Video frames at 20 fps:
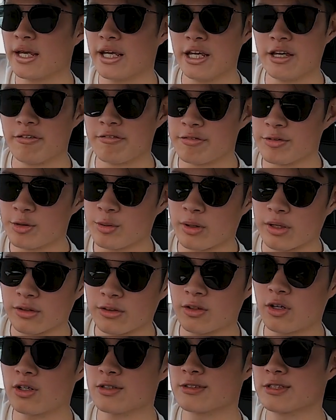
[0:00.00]
If you are
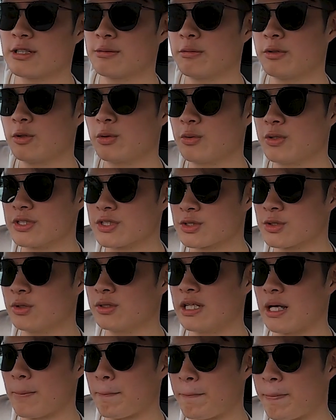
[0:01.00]
not someone who is
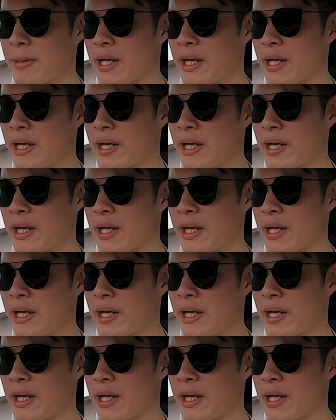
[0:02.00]
good at